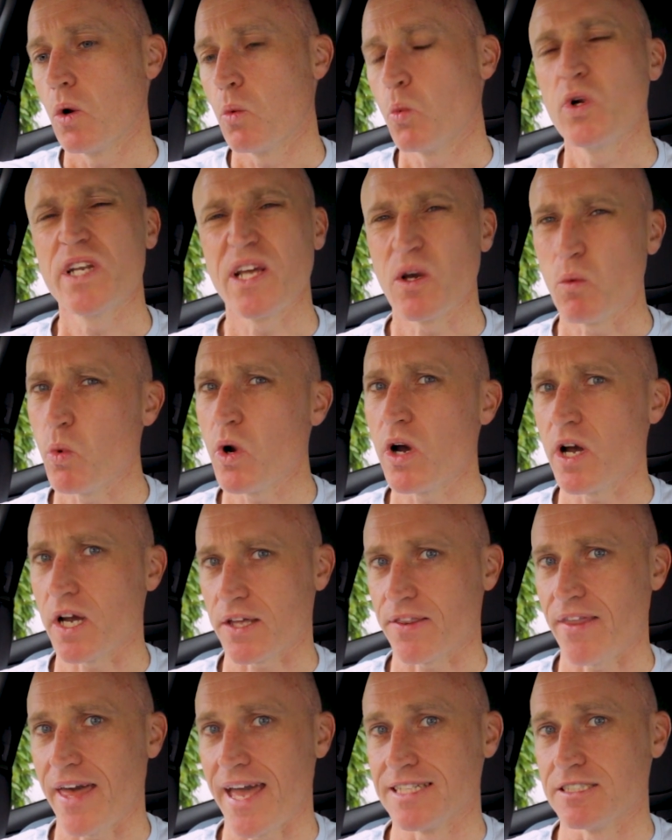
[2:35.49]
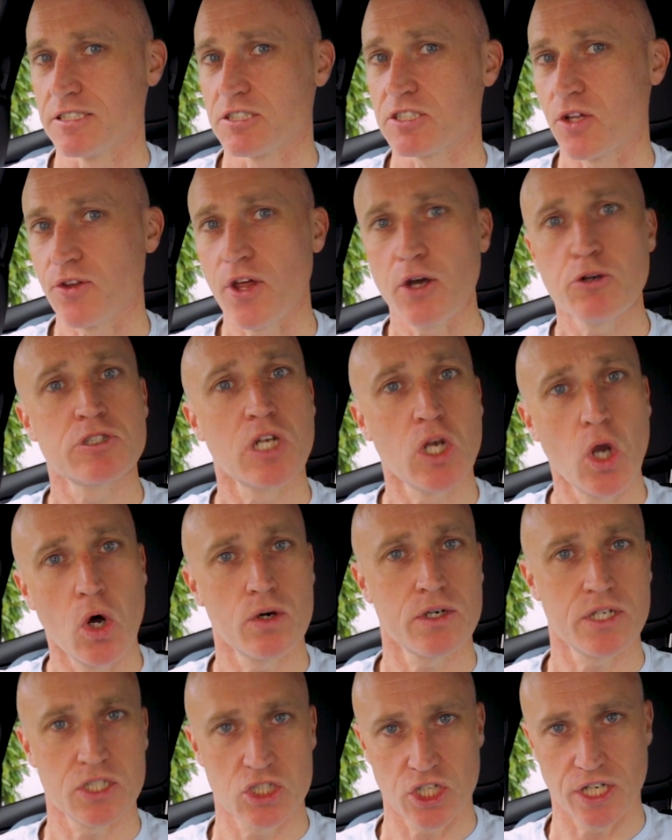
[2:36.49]
would it work then? So those
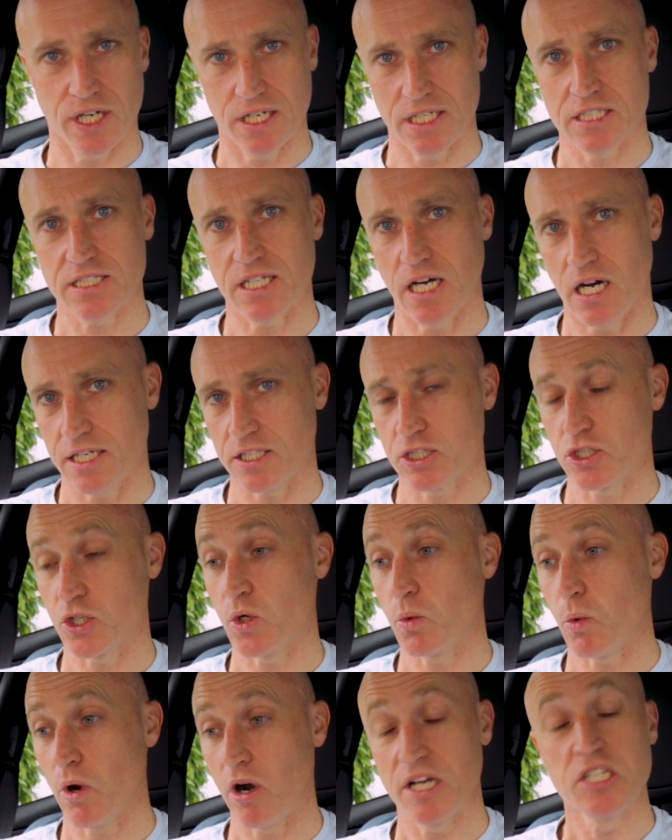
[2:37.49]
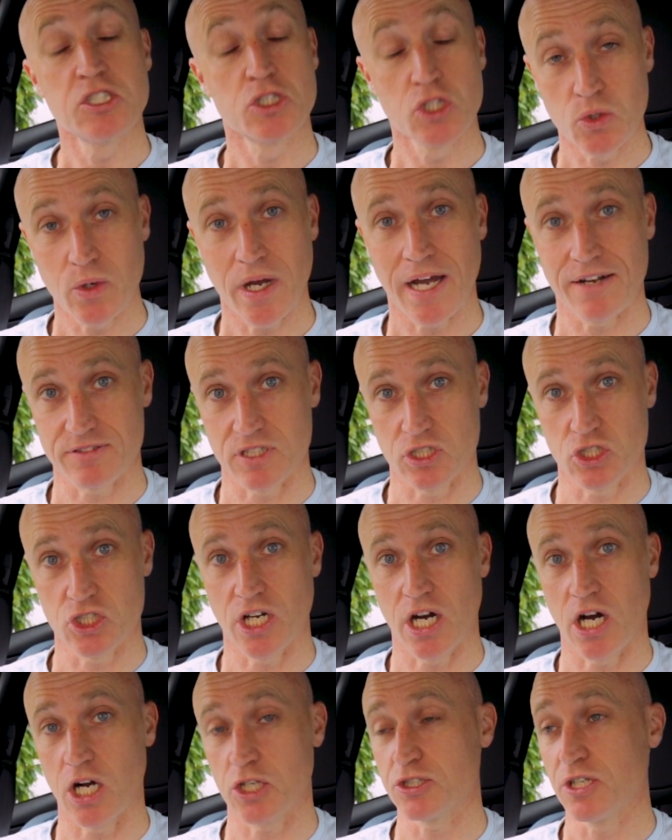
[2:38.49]
longer journeys that I do where I do have to
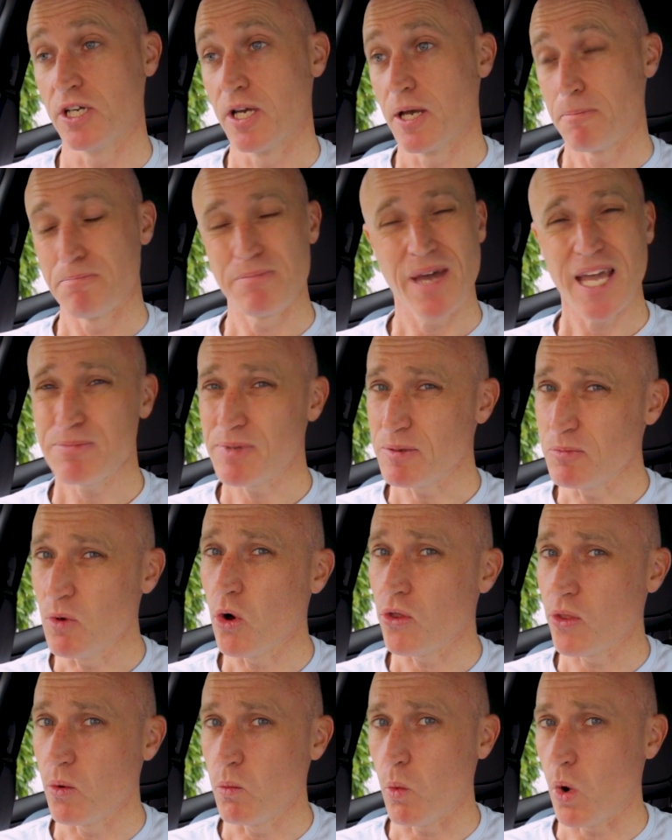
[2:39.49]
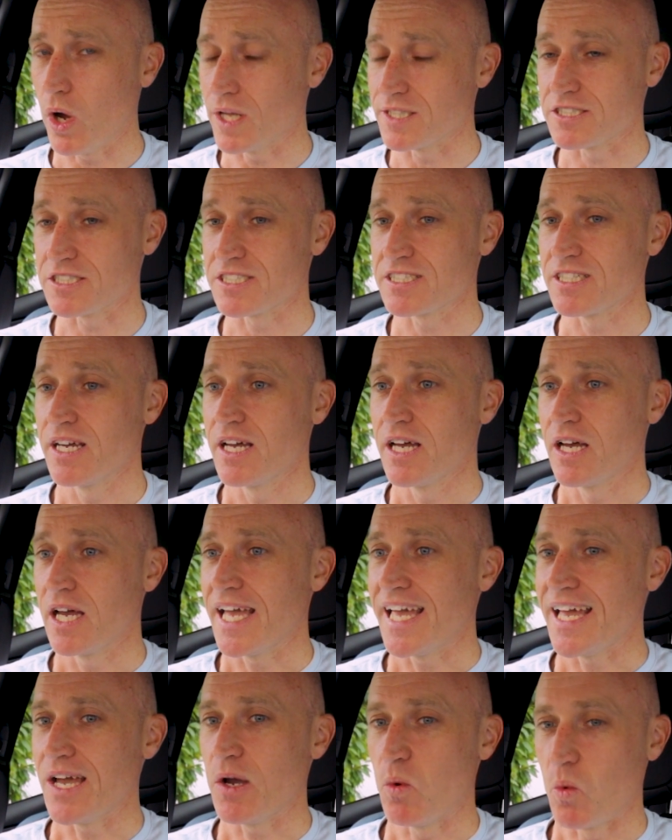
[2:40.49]
charge maybe more than once,
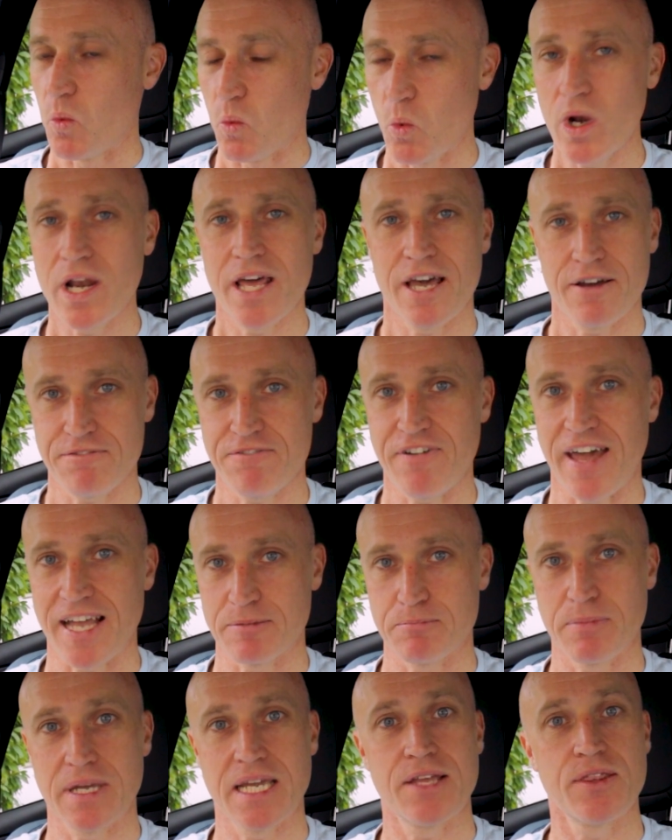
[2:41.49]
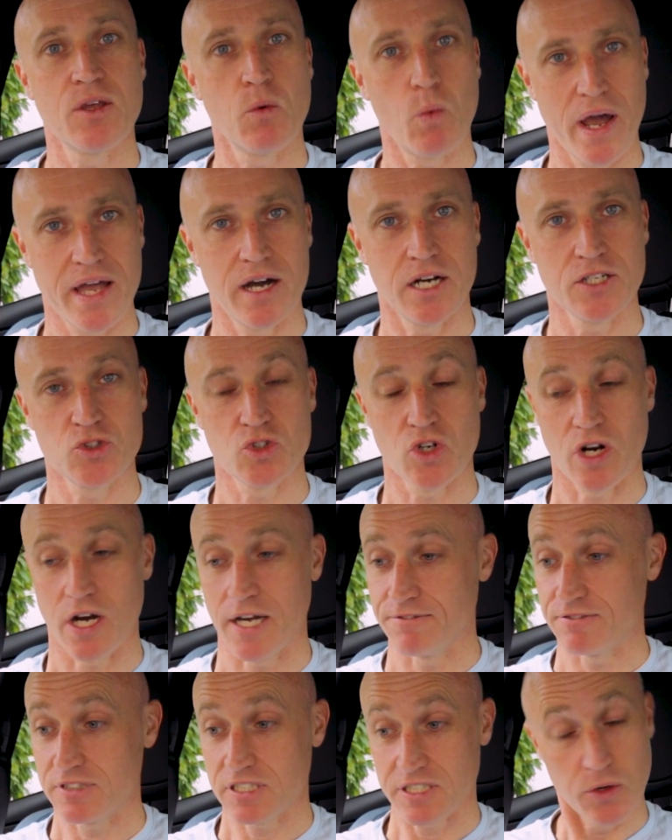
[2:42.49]
will it affect me in the way I
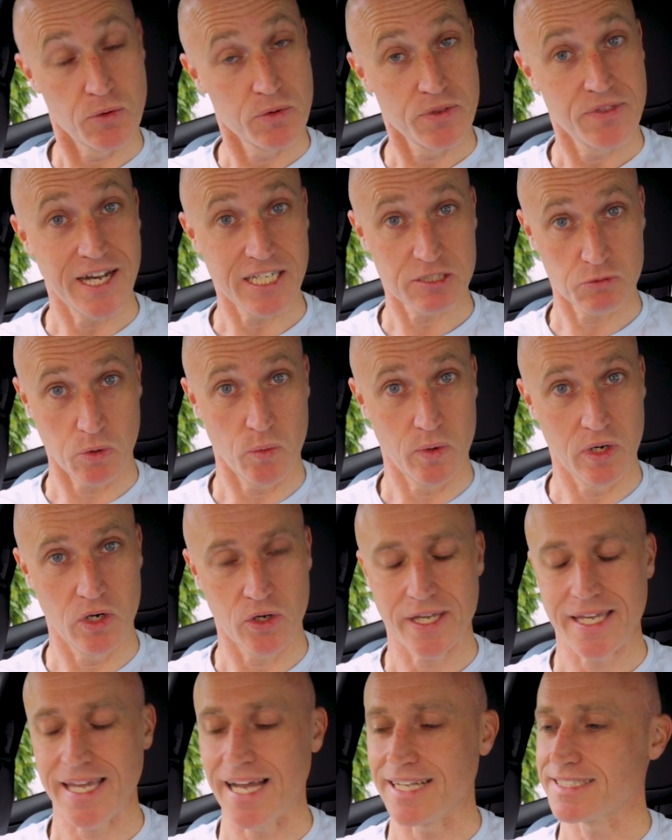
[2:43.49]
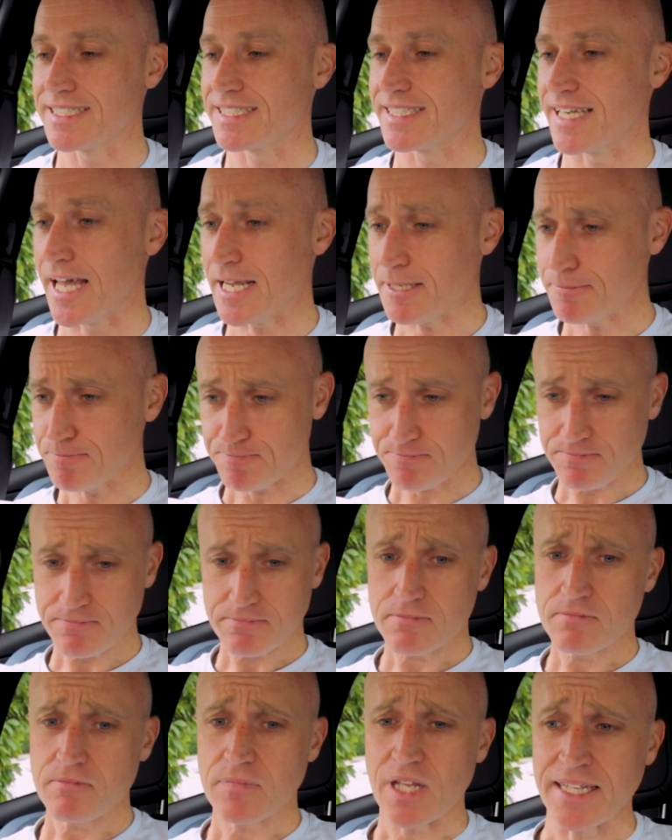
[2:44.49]
drive? So that's what we're looking at today.
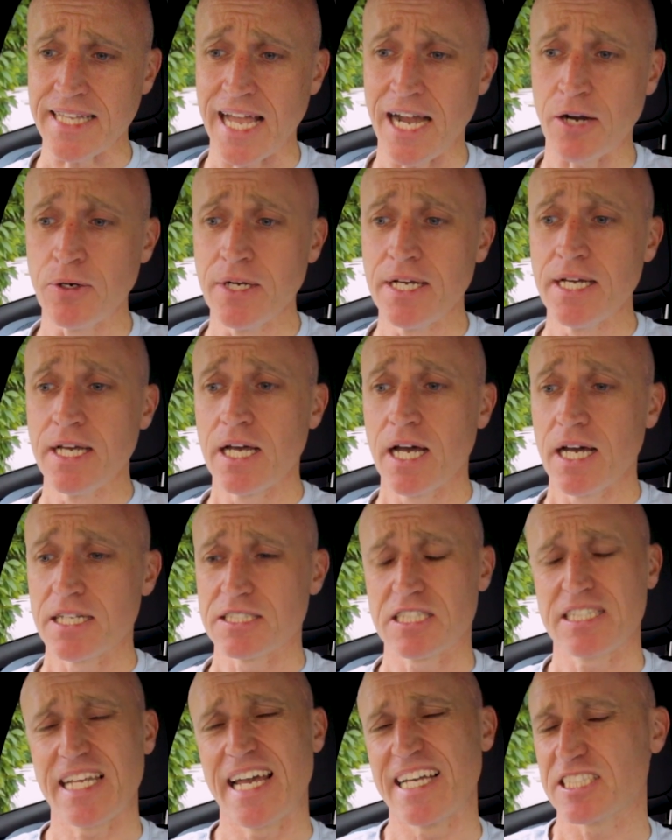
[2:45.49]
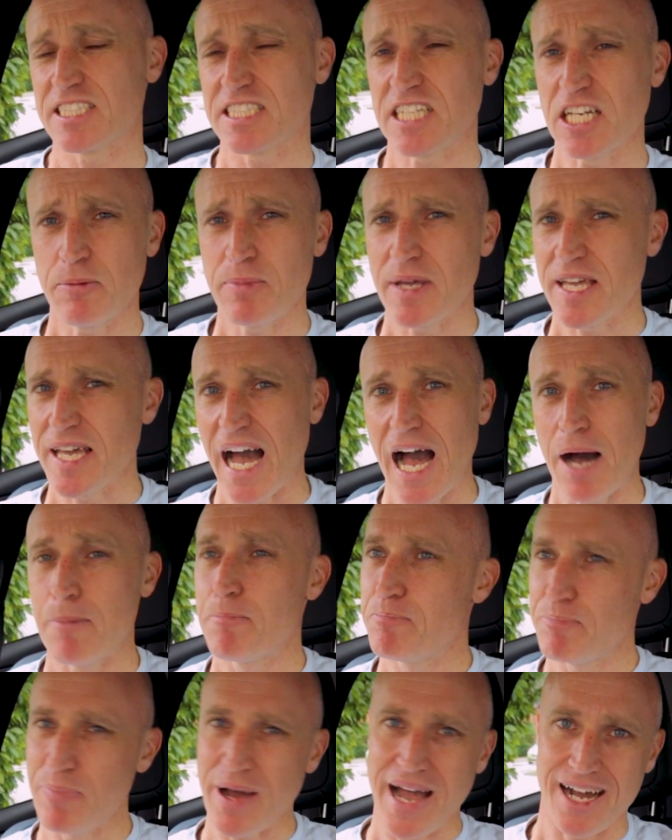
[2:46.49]
Now, as I say, it's going to be
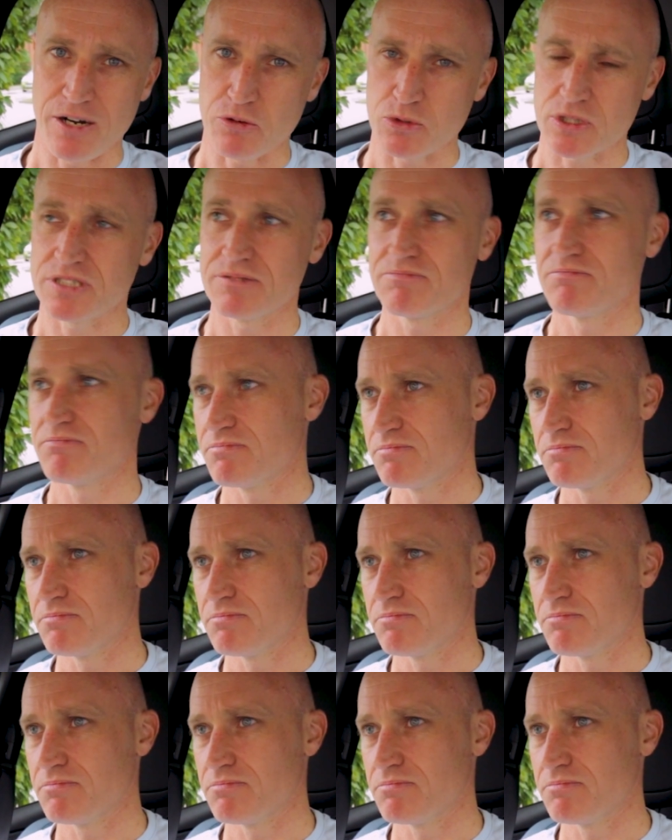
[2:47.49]
about,